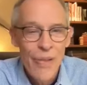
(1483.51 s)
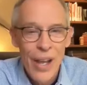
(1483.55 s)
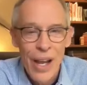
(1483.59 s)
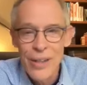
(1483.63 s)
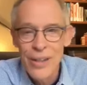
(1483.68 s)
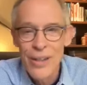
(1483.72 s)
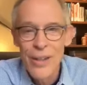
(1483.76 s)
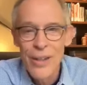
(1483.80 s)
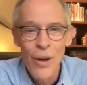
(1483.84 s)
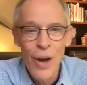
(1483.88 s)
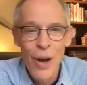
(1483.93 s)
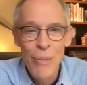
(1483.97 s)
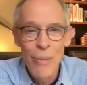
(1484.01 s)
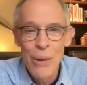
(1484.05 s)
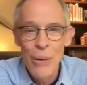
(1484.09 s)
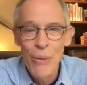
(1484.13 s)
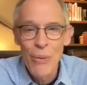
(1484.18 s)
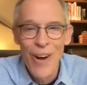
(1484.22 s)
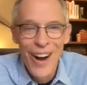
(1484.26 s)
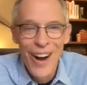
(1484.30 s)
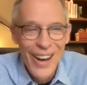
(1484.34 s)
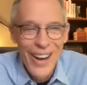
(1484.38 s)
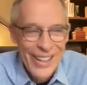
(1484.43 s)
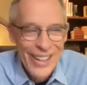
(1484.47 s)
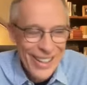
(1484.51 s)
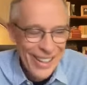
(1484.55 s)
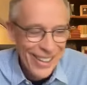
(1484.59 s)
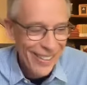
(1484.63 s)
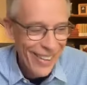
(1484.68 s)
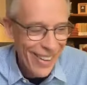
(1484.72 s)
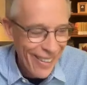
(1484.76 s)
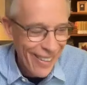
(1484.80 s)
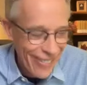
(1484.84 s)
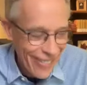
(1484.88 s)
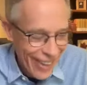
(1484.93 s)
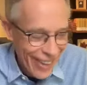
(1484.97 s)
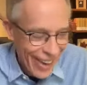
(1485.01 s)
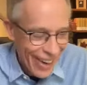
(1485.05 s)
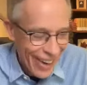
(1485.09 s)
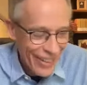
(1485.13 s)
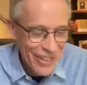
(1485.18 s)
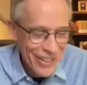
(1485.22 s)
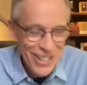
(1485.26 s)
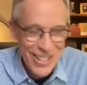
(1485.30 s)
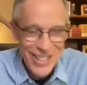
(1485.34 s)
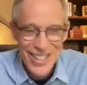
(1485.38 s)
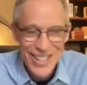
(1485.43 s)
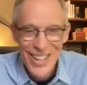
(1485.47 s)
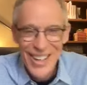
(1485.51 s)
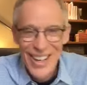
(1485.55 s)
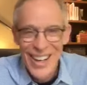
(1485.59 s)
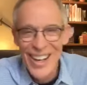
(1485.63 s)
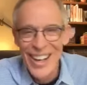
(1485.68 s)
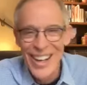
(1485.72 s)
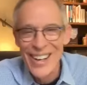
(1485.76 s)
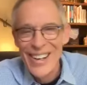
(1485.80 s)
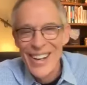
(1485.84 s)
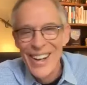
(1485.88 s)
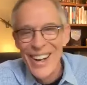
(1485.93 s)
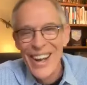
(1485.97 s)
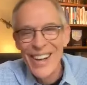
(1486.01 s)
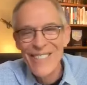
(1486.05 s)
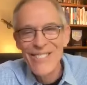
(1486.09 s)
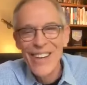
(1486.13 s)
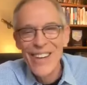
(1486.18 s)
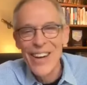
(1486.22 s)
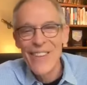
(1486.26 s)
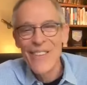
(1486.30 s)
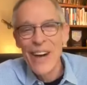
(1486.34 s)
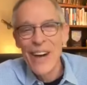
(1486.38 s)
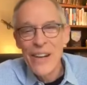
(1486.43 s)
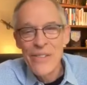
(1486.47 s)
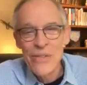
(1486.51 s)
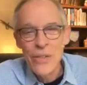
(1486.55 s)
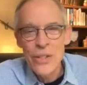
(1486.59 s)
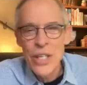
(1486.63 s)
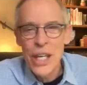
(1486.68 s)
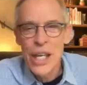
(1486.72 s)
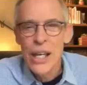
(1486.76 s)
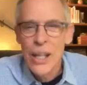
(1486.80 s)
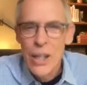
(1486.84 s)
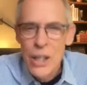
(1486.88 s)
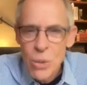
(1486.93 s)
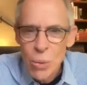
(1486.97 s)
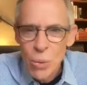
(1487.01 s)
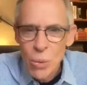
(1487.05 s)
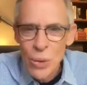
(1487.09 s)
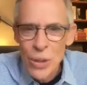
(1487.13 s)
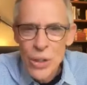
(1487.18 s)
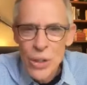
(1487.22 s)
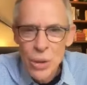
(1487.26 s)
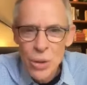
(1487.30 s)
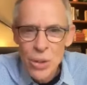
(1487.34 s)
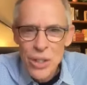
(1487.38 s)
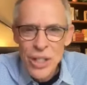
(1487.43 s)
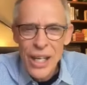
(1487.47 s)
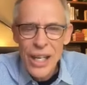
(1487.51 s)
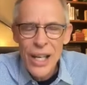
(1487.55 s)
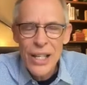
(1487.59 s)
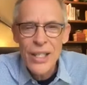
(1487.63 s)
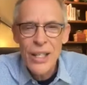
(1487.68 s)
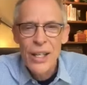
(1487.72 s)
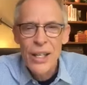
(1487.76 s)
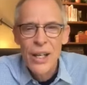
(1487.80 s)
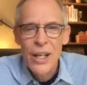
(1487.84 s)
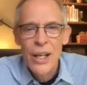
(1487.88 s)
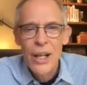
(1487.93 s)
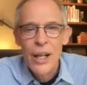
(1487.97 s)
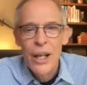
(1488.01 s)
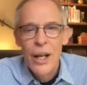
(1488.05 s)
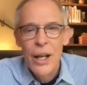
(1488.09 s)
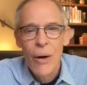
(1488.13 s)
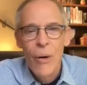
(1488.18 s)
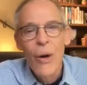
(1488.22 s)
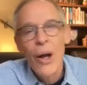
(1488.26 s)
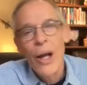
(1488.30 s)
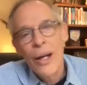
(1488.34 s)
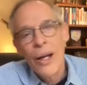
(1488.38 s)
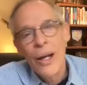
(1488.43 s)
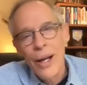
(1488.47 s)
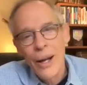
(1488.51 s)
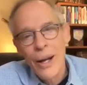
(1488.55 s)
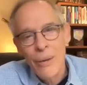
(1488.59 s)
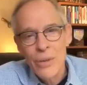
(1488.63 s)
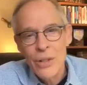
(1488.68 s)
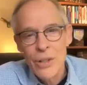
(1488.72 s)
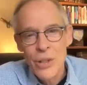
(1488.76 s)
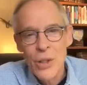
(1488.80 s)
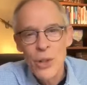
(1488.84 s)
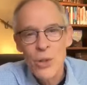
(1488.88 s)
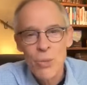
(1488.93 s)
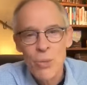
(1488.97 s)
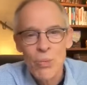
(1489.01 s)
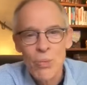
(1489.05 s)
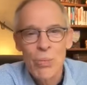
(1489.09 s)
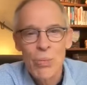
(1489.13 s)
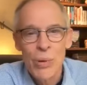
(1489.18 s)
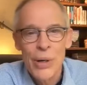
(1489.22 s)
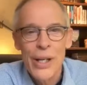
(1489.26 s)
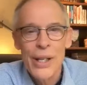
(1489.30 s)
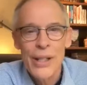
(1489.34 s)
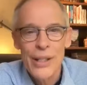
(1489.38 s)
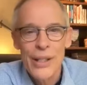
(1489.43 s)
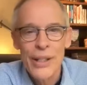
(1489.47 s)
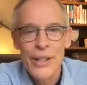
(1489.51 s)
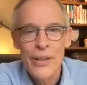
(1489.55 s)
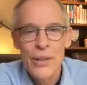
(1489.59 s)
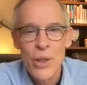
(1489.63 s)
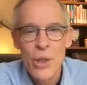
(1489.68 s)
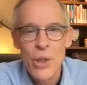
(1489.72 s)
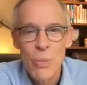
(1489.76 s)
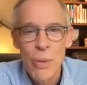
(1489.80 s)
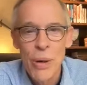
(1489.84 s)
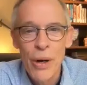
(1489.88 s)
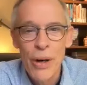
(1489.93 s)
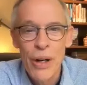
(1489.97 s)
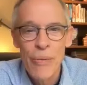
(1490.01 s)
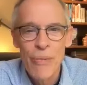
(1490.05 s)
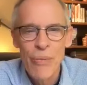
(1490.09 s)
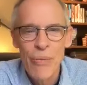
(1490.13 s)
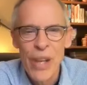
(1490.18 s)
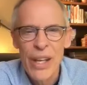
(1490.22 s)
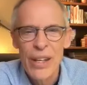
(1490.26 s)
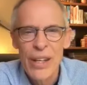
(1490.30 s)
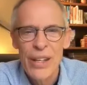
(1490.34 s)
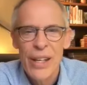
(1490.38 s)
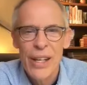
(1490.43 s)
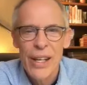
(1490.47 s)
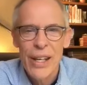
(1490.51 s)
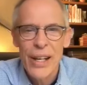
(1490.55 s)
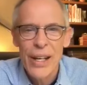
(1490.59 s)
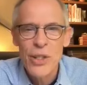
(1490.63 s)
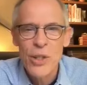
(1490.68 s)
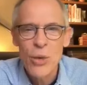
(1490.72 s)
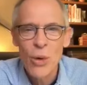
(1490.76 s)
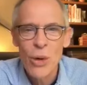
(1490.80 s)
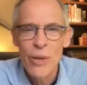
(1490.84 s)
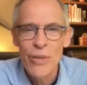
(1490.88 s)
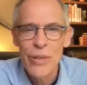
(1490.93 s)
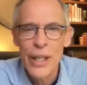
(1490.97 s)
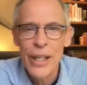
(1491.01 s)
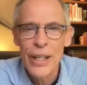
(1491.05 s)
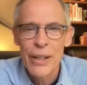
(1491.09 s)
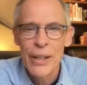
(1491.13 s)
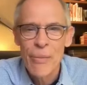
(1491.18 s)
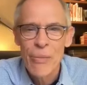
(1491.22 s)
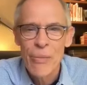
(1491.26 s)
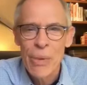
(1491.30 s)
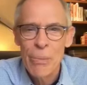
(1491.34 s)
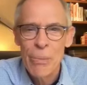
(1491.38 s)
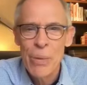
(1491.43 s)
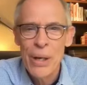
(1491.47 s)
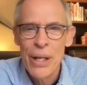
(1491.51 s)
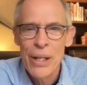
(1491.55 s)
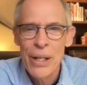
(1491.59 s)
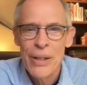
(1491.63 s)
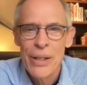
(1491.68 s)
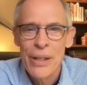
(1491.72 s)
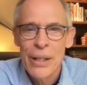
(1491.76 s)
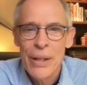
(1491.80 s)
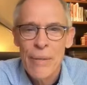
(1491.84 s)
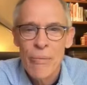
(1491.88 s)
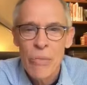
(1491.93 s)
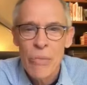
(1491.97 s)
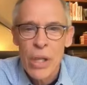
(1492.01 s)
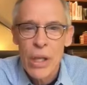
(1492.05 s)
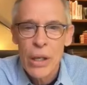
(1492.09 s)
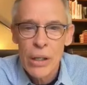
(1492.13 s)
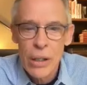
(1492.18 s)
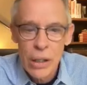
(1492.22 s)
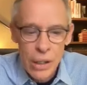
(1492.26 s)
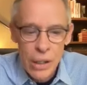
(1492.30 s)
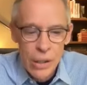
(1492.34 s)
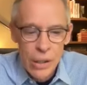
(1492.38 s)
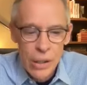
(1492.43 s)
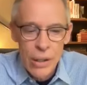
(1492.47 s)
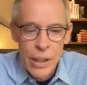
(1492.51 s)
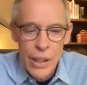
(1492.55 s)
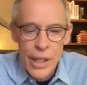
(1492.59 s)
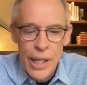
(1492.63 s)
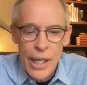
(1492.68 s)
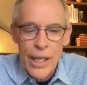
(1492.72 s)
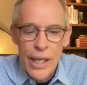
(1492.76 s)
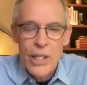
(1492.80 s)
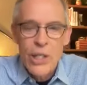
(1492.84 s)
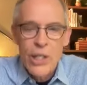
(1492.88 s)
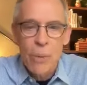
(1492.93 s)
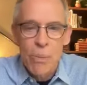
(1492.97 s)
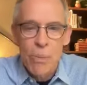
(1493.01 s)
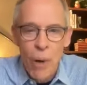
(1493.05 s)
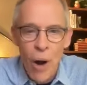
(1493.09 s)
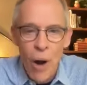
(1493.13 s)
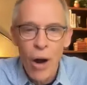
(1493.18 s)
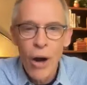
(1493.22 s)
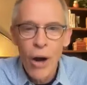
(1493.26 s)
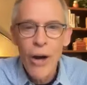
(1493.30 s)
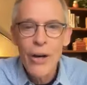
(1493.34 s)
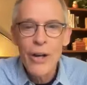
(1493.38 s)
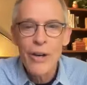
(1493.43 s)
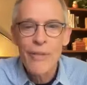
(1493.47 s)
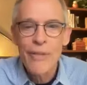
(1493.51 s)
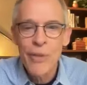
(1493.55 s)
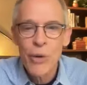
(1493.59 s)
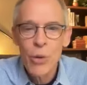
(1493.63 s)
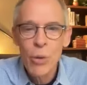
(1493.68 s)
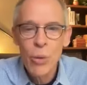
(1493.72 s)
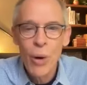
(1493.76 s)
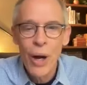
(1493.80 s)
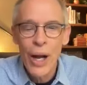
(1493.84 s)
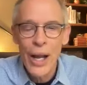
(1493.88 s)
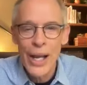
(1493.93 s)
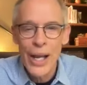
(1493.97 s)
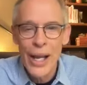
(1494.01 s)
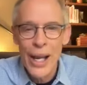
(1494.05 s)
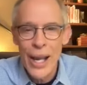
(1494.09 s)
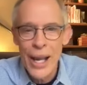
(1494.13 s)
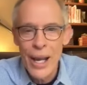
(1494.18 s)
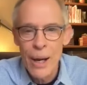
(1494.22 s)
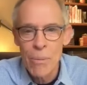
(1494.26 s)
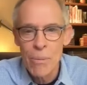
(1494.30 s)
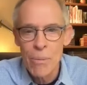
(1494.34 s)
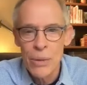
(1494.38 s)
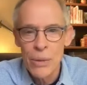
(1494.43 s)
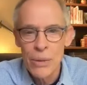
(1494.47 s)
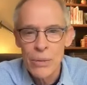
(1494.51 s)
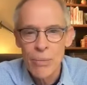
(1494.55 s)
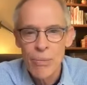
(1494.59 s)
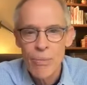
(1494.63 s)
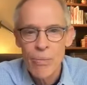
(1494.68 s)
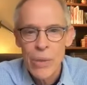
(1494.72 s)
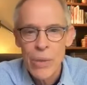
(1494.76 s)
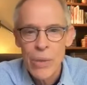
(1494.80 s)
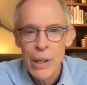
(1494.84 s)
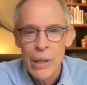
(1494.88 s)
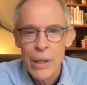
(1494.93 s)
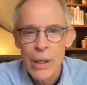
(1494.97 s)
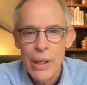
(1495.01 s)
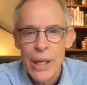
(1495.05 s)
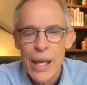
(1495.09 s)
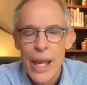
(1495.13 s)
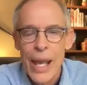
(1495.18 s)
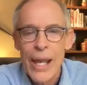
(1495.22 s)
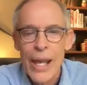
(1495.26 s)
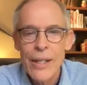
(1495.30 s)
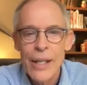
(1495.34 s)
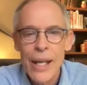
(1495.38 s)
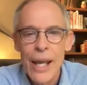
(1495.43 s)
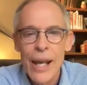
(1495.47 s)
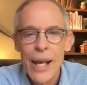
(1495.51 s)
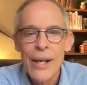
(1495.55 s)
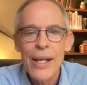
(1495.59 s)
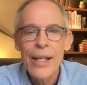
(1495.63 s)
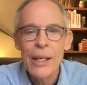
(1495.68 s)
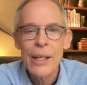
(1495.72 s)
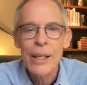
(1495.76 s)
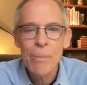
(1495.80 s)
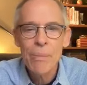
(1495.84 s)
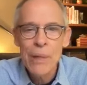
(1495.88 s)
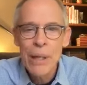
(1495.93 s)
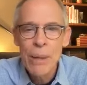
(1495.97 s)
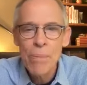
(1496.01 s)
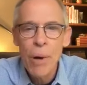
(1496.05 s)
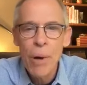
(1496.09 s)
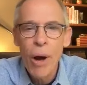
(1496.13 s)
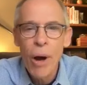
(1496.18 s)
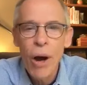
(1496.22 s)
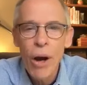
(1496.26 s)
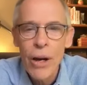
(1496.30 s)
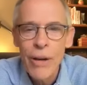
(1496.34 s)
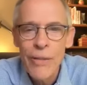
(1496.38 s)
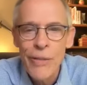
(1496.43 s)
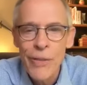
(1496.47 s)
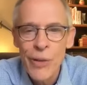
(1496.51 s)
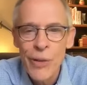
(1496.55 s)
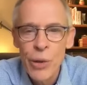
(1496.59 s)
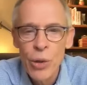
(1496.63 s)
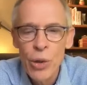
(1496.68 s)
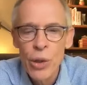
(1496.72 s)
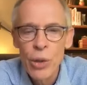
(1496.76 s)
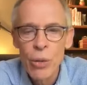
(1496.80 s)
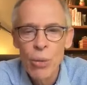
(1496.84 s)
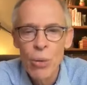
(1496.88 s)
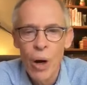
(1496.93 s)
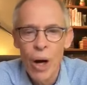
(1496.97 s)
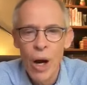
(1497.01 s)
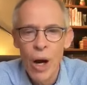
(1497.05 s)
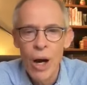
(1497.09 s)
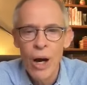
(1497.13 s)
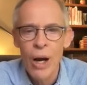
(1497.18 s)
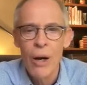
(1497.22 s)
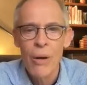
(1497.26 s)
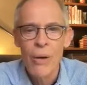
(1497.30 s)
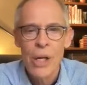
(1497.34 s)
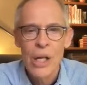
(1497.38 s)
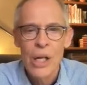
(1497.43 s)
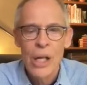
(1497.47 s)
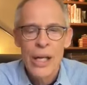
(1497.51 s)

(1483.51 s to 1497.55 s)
You know, I'll be walking around the house, and, and my wife will say, "Would you say?" I said, "Oh, I, I was just praying in the spirit," and, and it's sort of like, but it's a part of who I am, and and it can be a part of who you are.